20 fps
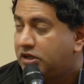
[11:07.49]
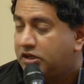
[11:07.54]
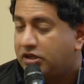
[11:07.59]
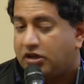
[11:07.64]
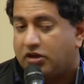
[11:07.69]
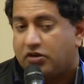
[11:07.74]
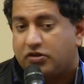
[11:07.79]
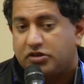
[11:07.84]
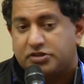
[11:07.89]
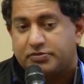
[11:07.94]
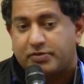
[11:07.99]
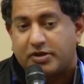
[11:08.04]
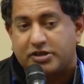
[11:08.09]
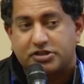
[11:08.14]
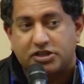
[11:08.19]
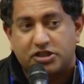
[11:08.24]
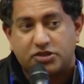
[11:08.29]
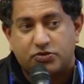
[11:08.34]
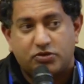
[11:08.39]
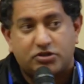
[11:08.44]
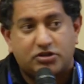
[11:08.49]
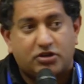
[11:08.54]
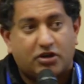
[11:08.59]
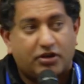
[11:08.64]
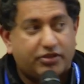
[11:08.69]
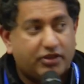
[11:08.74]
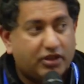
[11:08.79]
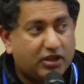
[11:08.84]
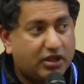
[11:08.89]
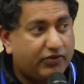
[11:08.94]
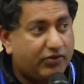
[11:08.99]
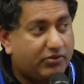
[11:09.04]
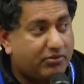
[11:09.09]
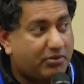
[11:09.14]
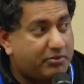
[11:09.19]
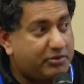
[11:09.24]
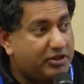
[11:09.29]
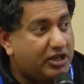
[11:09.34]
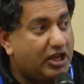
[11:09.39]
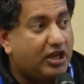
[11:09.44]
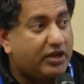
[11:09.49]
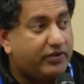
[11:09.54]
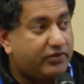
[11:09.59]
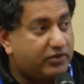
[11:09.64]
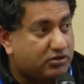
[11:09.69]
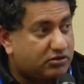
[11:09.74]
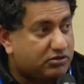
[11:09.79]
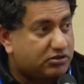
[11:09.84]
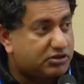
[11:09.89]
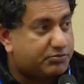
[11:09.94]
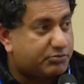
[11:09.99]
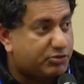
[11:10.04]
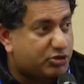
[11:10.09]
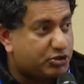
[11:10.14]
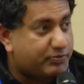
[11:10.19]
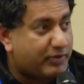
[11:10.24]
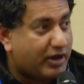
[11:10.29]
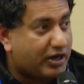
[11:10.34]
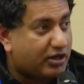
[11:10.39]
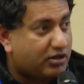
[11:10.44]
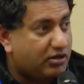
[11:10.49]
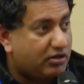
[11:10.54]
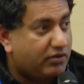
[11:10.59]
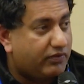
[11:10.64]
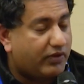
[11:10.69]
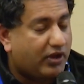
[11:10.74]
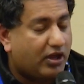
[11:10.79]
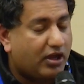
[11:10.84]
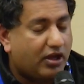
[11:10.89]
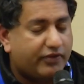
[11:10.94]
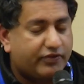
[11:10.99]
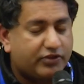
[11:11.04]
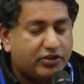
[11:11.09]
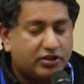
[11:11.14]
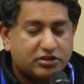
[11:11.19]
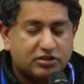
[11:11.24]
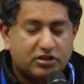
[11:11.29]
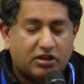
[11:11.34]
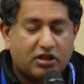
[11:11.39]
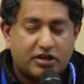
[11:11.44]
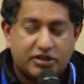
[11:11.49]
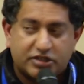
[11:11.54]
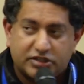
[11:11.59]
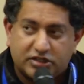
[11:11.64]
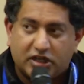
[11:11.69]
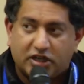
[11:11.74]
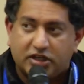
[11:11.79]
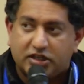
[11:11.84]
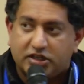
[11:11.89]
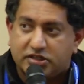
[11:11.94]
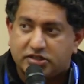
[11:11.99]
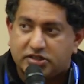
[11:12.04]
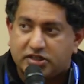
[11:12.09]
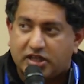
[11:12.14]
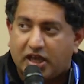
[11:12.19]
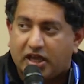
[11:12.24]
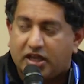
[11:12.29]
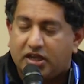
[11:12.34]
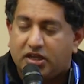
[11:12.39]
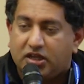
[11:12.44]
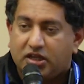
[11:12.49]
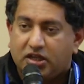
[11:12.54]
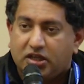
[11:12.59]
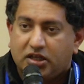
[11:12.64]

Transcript: Especially as we start thinking from a behavioral perspective, there's a lot of studies that,